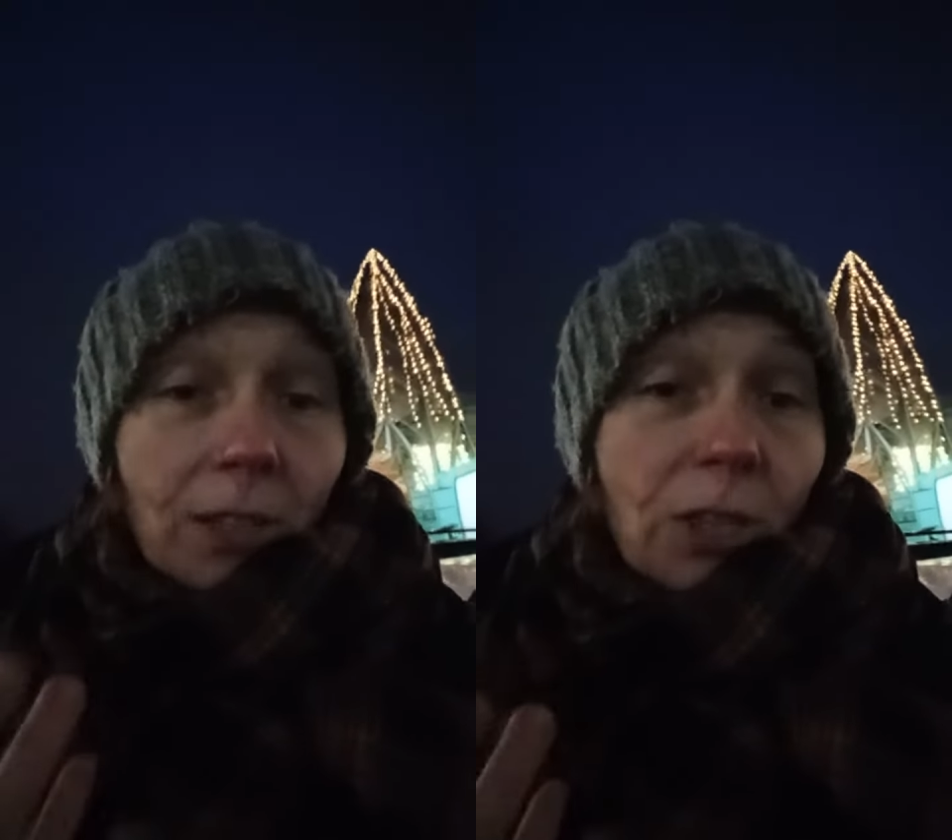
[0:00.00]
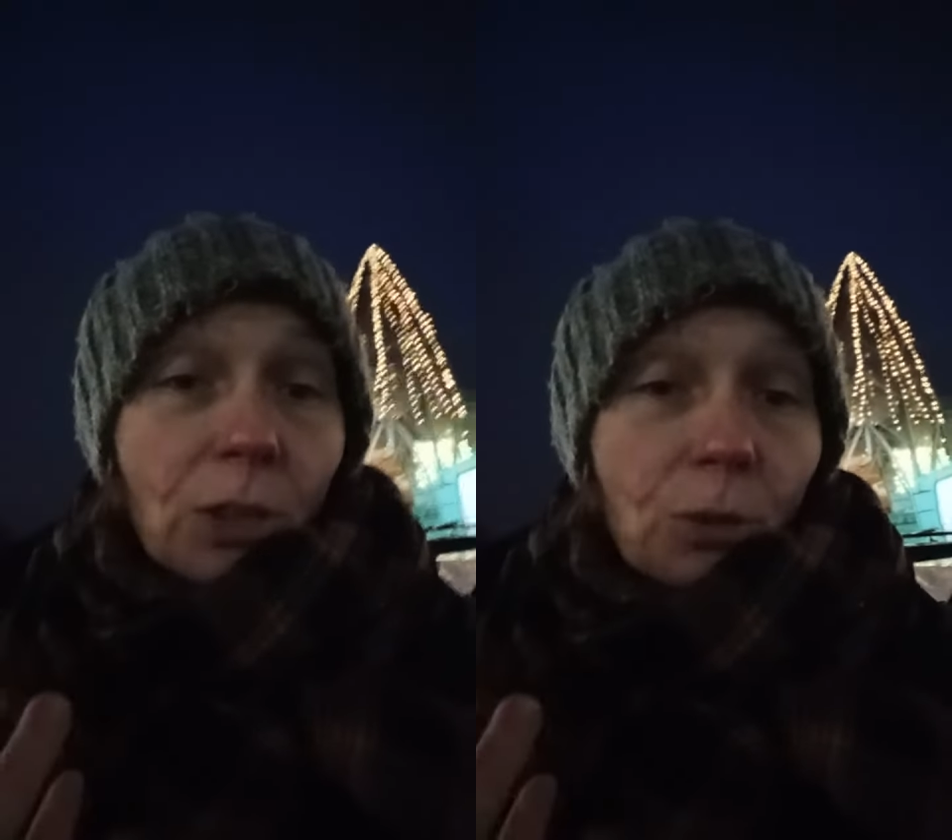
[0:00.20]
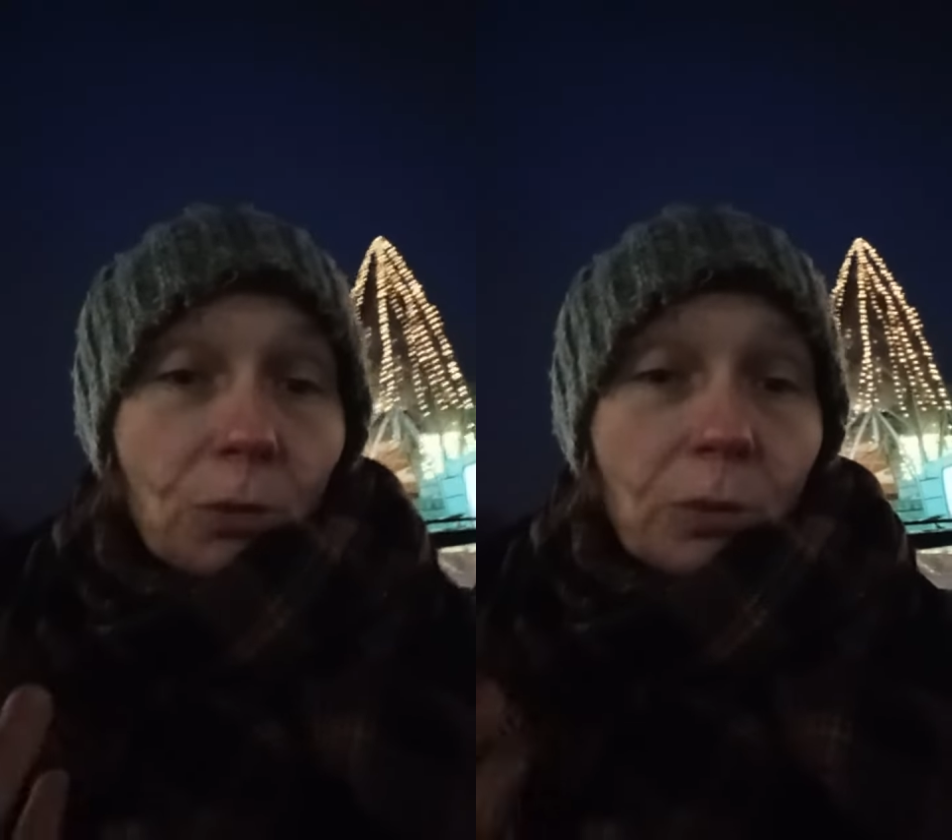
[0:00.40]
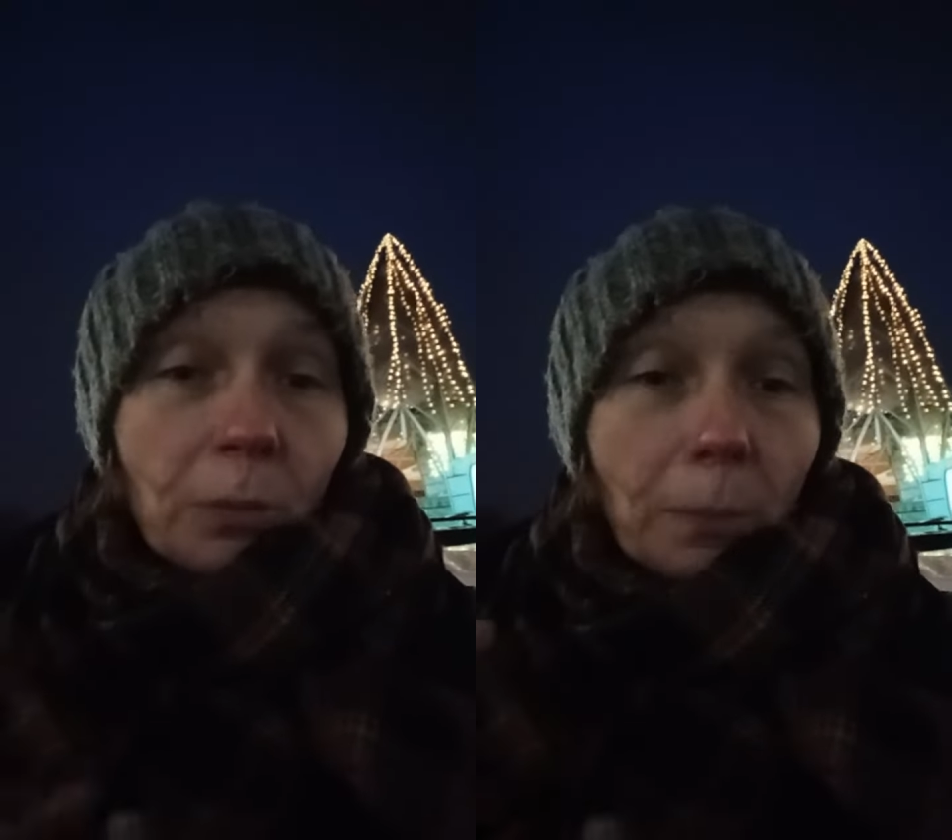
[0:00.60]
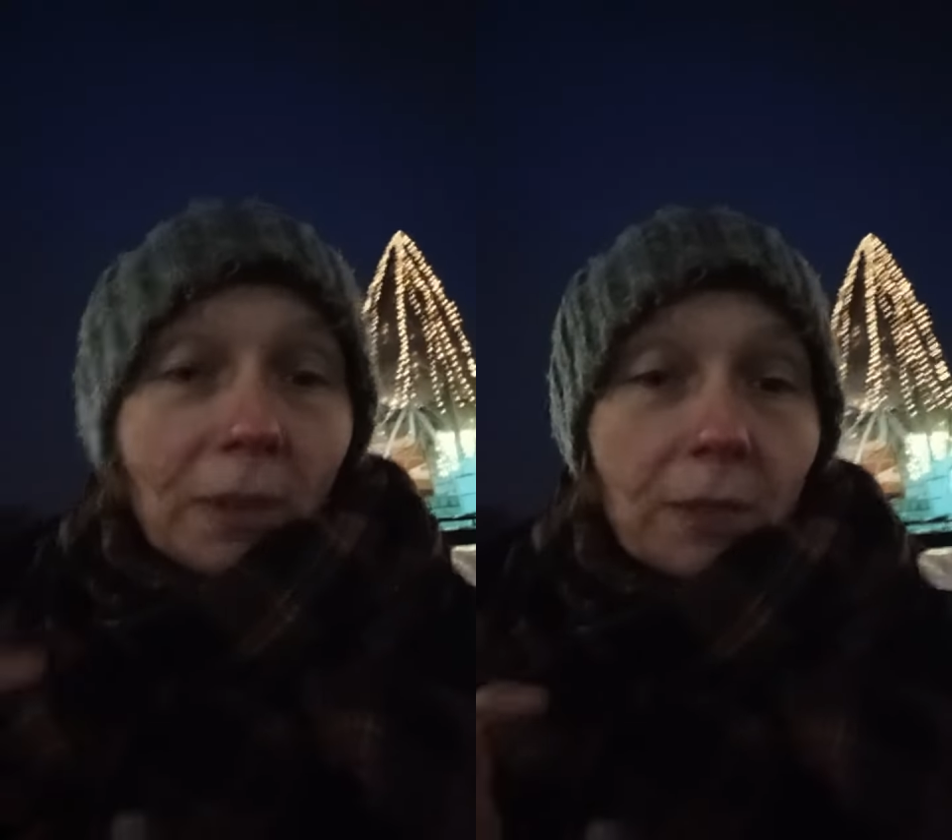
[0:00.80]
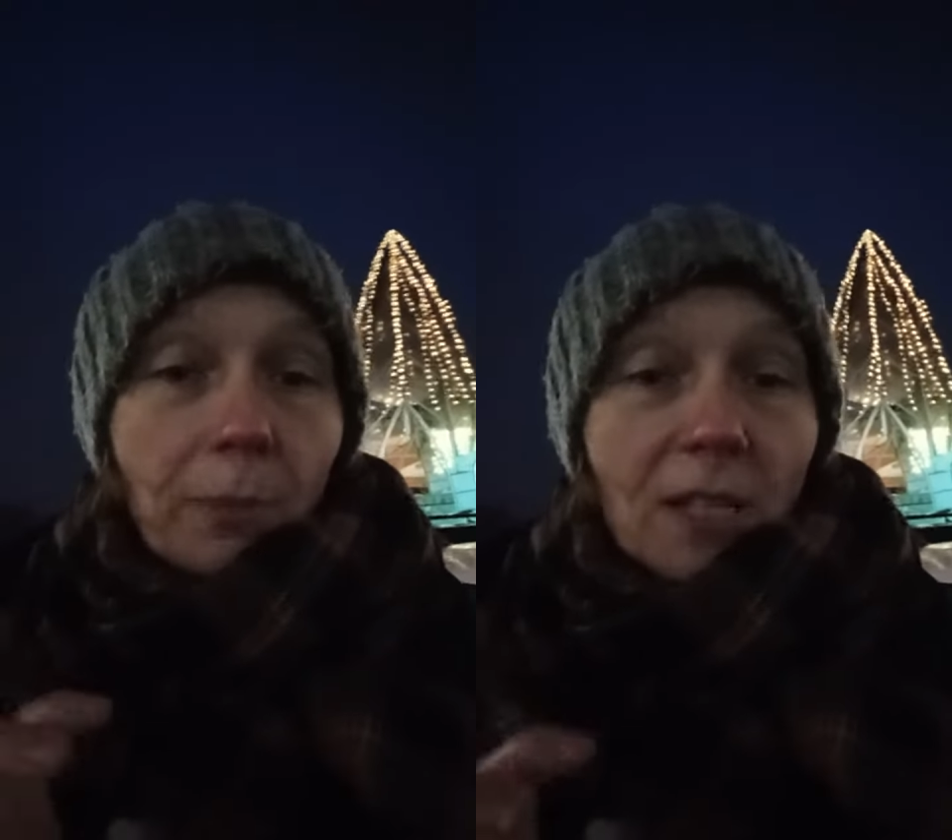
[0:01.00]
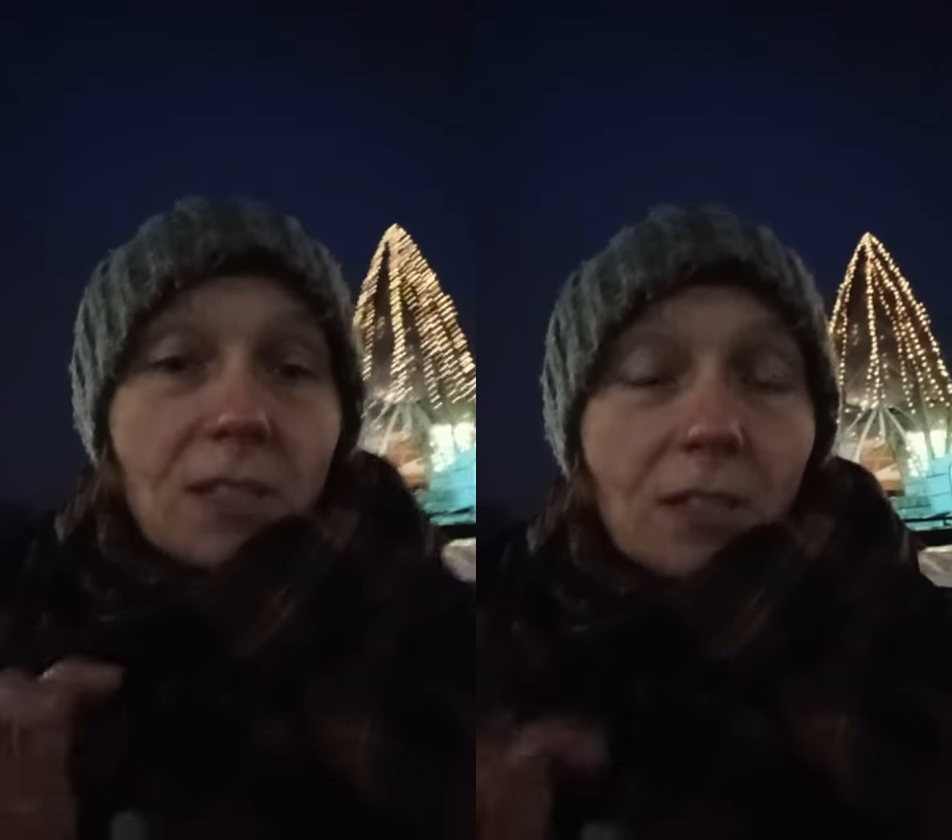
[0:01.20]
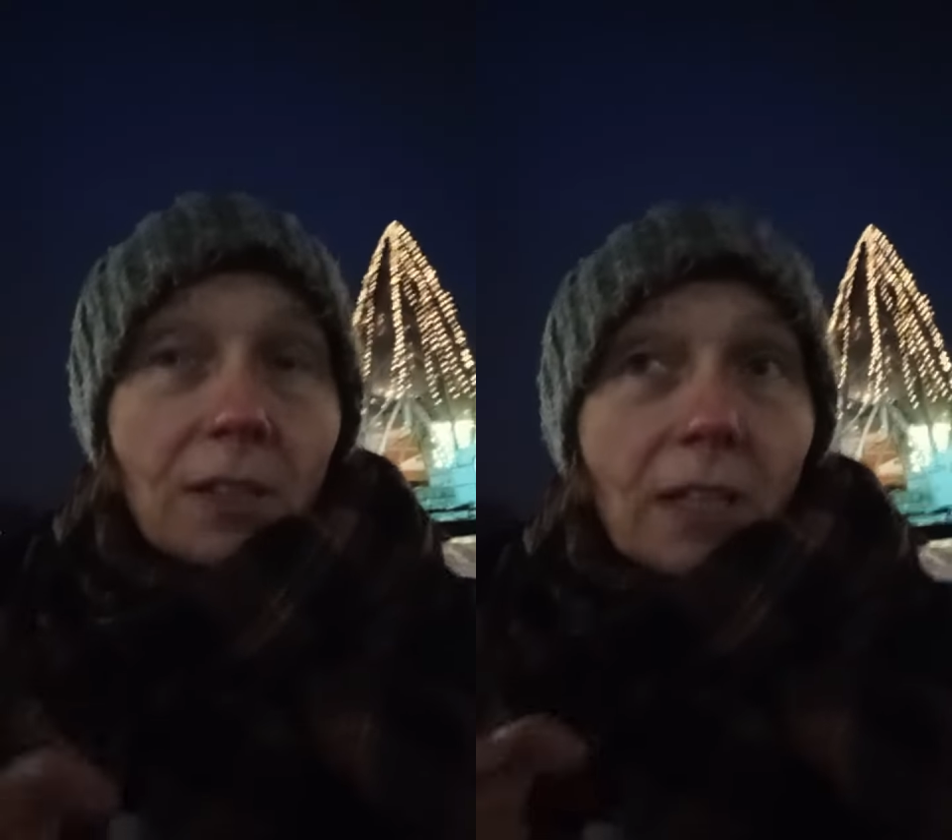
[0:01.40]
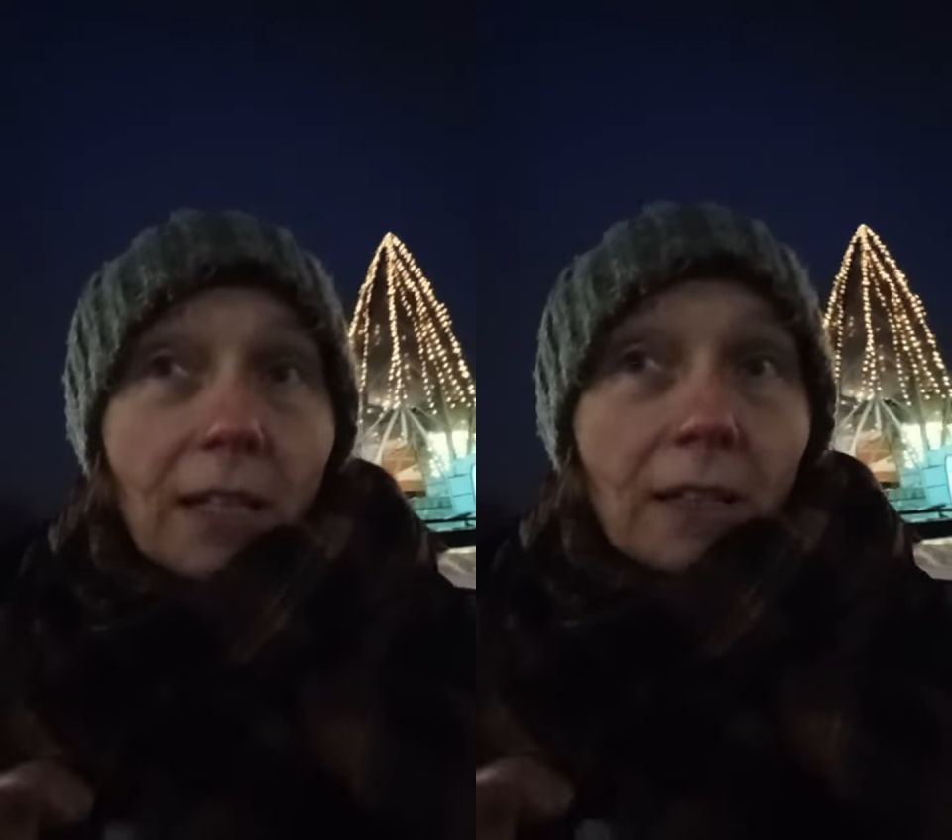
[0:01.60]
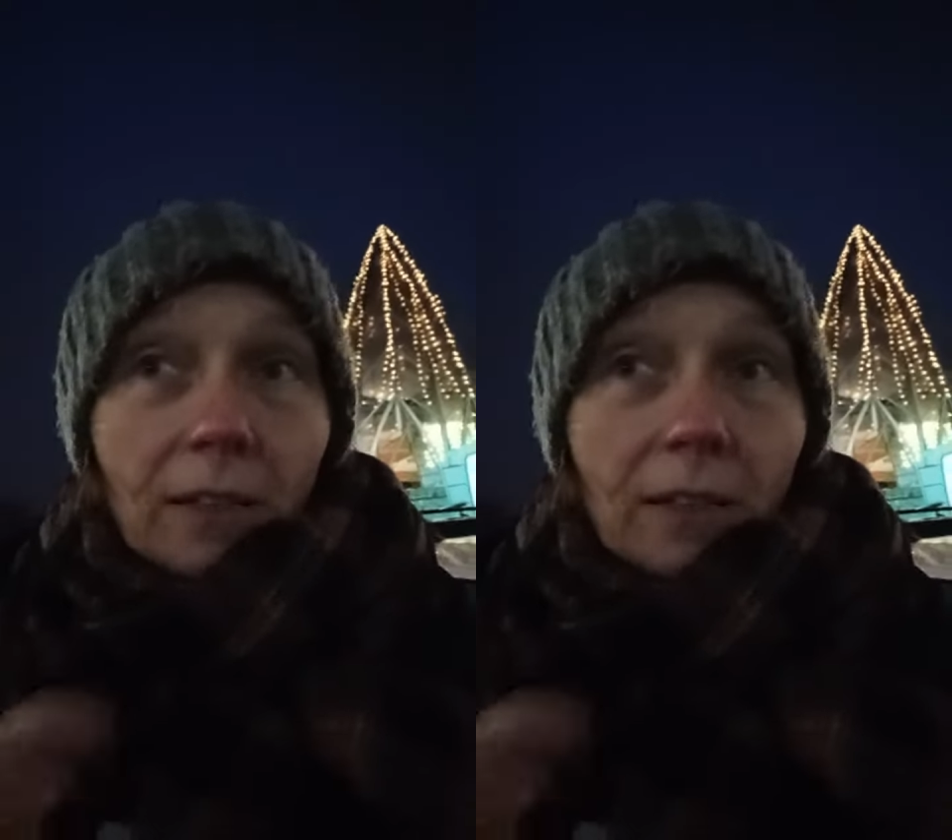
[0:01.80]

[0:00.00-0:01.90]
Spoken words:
Hindu, but basically